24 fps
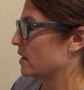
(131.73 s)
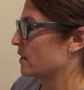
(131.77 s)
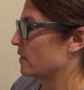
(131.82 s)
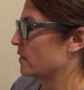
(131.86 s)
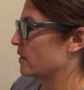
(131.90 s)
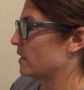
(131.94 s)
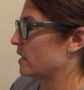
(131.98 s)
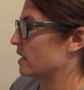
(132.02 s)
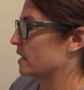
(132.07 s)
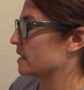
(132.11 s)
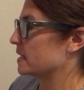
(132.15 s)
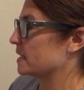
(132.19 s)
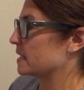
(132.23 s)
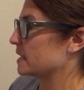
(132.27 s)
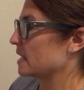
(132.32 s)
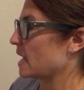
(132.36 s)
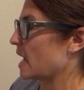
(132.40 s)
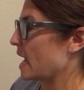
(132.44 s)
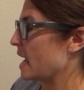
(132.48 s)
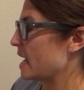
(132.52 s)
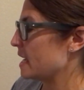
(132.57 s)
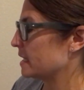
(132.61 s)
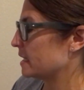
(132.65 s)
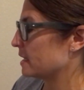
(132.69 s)
the
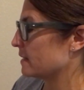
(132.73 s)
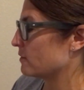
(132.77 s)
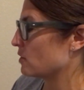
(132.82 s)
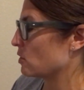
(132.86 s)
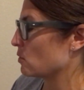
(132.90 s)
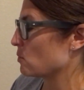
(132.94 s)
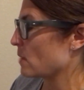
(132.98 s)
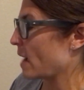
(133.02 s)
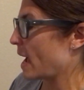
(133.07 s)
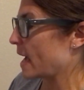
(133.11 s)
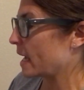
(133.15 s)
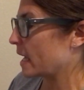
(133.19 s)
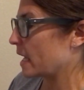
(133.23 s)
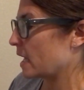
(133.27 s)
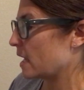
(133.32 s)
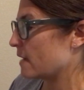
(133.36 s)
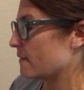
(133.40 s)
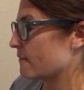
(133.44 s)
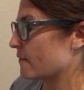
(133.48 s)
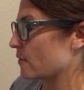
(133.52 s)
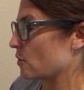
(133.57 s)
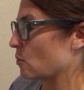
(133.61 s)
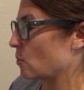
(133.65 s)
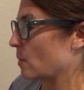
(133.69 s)
size of the
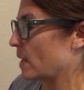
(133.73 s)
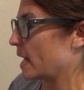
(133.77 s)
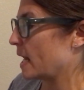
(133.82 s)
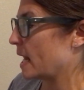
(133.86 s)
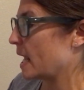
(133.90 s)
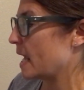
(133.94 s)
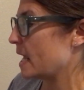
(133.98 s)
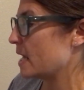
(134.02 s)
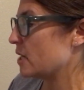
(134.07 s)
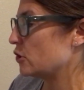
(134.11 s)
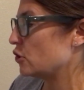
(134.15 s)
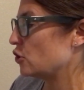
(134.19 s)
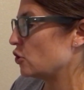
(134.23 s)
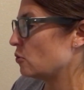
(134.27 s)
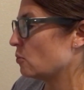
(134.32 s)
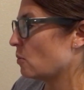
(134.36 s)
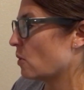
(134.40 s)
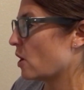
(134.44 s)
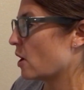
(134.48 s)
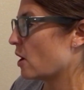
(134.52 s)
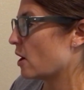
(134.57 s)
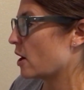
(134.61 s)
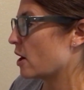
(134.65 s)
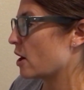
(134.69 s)
racket for what age you
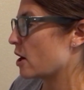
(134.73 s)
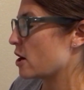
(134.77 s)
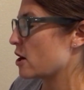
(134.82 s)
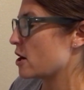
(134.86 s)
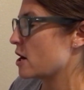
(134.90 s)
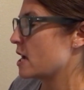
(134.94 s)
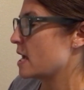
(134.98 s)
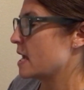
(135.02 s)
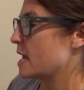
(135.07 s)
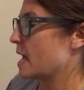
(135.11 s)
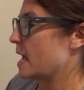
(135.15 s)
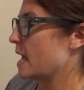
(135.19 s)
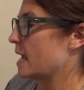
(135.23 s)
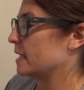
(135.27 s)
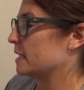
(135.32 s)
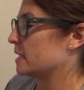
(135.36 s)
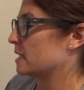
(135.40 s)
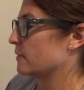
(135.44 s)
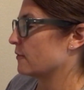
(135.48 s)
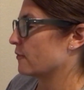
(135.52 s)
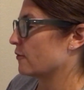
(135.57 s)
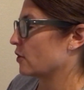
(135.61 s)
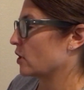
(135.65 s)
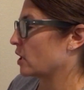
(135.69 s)
are and
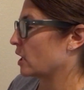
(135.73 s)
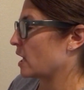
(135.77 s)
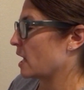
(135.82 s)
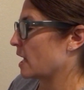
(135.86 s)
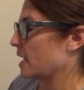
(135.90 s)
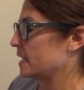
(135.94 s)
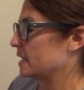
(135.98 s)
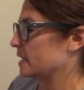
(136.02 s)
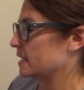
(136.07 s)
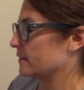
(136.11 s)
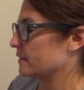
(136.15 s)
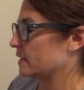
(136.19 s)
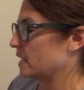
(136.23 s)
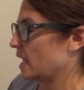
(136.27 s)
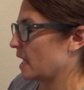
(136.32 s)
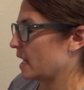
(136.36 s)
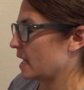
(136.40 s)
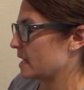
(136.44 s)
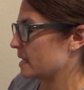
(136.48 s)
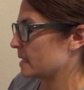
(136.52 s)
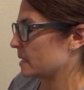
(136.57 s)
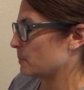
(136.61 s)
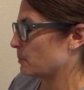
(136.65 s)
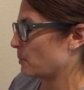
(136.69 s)
different kinds of
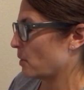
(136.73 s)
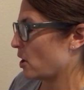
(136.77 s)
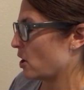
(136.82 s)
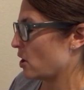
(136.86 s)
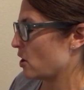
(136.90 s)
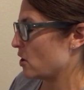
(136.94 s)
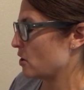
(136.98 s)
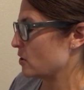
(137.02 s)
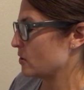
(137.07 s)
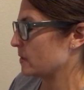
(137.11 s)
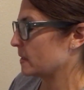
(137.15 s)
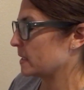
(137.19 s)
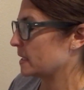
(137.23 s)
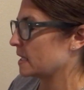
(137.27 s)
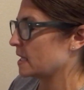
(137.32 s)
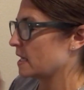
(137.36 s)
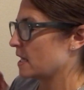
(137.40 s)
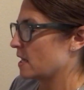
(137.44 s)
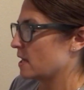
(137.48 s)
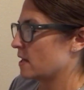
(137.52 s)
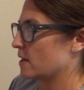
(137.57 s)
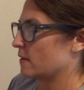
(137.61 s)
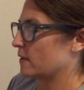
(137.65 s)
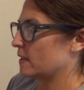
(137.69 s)
tennis balls.
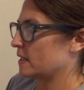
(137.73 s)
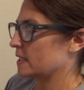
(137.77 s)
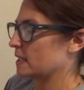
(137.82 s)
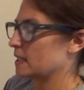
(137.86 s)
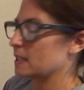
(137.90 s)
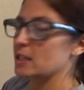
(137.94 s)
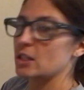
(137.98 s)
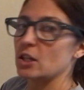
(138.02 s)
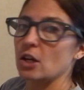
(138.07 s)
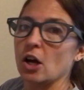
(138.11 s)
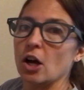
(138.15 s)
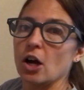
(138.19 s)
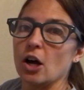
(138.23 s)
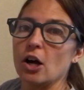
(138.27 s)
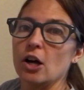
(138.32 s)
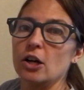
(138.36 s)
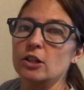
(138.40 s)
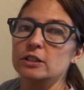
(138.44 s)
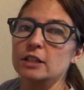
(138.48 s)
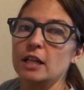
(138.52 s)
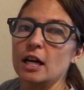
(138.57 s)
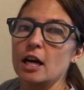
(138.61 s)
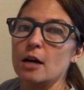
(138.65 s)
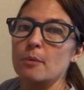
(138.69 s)
This is
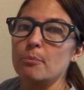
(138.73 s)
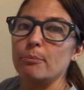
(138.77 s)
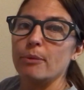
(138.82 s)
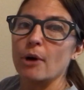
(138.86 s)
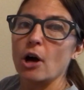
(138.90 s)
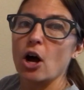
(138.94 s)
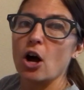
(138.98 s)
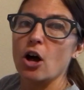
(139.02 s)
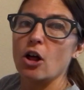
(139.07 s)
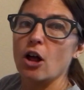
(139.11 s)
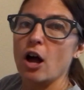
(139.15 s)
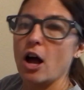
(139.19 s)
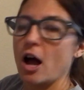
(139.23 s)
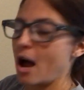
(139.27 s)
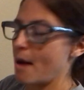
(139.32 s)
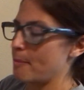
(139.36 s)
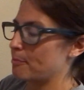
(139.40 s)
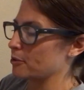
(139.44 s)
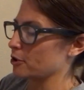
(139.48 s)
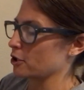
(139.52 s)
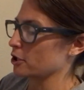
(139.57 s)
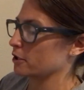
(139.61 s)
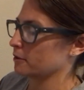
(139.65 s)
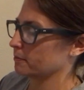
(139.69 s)
called a ball
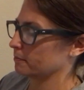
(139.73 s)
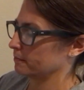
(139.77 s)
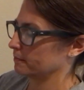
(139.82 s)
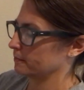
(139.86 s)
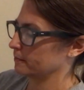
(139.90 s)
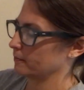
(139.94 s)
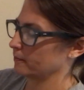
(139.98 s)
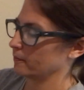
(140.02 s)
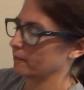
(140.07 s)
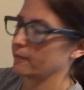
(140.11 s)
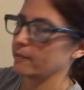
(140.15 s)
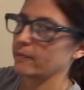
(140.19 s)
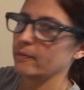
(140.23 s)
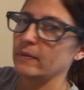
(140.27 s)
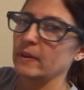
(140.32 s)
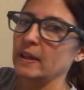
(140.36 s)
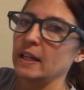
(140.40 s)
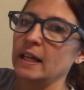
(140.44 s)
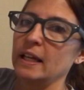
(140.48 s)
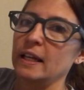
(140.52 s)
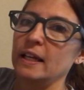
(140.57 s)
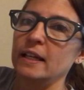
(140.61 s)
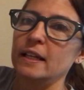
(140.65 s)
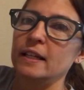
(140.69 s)
hopper.
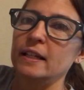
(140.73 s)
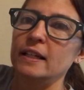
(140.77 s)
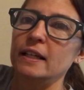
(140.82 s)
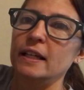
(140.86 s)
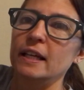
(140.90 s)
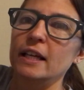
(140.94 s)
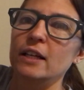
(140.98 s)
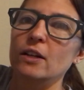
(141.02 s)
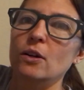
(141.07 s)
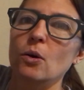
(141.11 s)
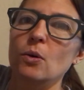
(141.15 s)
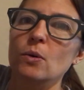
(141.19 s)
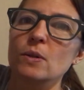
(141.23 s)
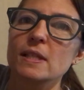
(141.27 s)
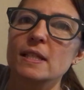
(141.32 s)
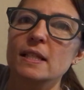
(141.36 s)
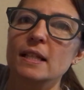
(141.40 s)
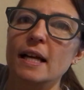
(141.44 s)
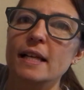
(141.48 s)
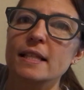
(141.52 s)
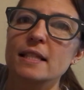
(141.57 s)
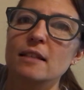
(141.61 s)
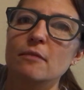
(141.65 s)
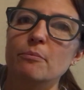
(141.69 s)
It holds
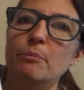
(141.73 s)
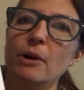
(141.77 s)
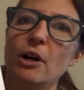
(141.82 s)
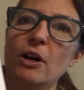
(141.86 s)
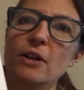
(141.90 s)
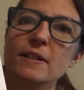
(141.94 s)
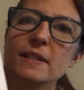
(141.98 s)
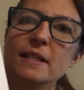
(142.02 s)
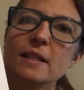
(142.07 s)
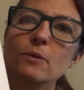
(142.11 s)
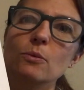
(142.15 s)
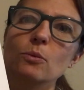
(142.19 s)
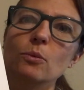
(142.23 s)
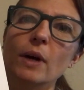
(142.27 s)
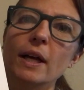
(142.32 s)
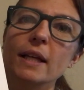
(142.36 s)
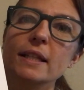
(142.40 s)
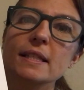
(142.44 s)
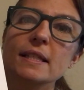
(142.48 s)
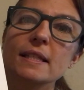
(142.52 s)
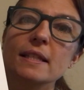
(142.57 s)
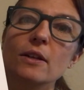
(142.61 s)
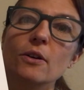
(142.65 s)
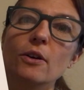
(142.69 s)
lots of balls at
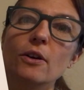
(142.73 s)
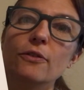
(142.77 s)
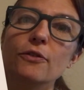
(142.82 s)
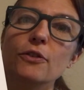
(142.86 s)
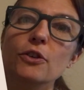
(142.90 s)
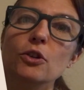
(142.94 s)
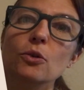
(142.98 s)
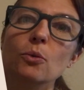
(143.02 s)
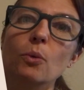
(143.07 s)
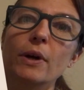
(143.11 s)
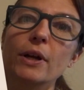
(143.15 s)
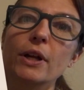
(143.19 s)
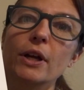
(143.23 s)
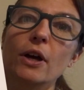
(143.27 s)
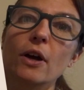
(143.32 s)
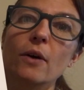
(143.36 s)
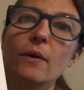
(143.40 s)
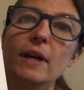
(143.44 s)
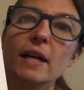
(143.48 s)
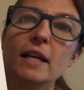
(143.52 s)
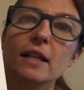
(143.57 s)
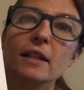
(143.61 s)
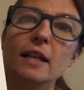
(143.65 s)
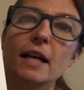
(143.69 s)
once, so if you want to
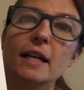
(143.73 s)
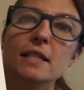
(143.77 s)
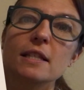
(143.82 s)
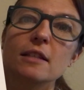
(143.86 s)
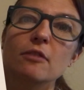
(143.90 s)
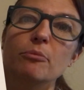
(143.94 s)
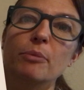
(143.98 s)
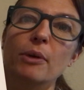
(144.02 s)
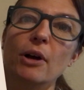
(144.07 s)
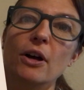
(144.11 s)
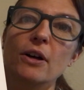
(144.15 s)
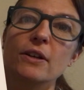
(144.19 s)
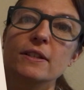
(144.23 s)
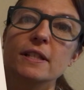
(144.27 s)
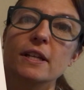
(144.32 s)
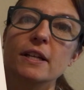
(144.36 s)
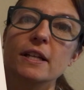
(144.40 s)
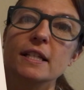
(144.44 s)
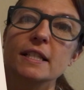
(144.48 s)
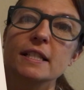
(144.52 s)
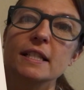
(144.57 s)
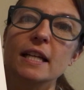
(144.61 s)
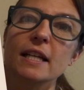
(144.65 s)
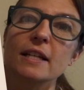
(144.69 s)
go hit lots of balls
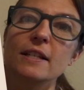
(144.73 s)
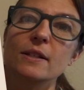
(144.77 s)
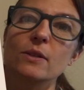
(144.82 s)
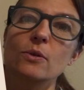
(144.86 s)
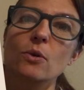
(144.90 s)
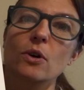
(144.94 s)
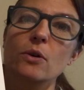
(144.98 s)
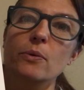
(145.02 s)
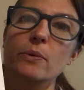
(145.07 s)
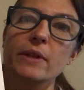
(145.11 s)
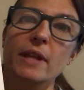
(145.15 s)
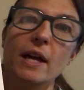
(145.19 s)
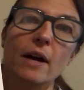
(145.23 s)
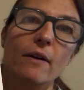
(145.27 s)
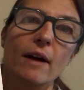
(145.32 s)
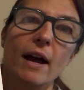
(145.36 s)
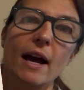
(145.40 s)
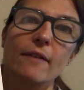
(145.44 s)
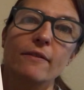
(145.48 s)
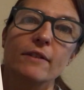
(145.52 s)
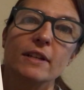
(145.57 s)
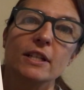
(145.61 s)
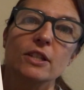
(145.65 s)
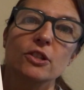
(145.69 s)
on a tennis court without
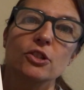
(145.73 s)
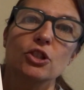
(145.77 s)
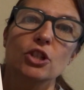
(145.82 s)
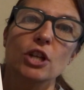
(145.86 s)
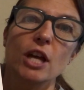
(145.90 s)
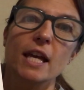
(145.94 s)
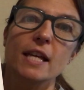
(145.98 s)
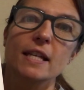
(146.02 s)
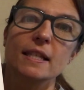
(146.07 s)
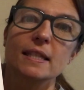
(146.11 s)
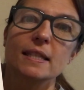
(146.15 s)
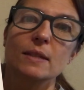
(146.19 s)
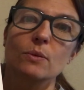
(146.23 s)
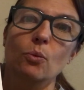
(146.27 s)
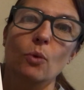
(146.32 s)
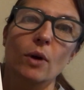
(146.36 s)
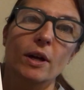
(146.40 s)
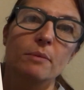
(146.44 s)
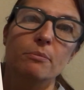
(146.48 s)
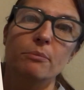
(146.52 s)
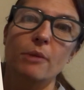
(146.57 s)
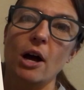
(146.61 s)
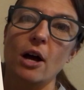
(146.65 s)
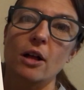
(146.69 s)
having to chase
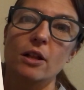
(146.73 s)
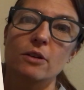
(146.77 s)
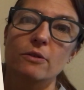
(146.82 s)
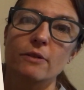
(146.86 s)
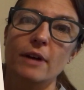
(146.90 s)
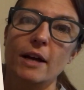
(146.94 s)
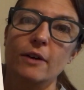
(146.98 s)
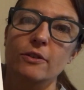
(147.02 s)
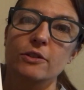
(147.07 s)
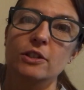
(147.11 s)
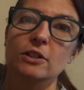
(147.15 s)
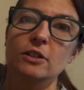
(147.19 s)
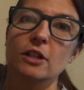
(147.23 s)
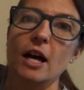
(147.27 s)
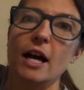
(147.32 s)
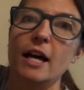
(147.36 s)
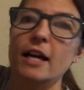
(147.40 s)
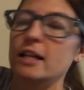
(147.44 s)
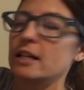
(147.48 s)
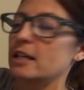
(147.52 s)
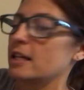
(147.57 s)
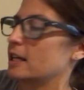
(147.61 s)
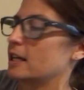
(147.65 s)
one ball around a lot,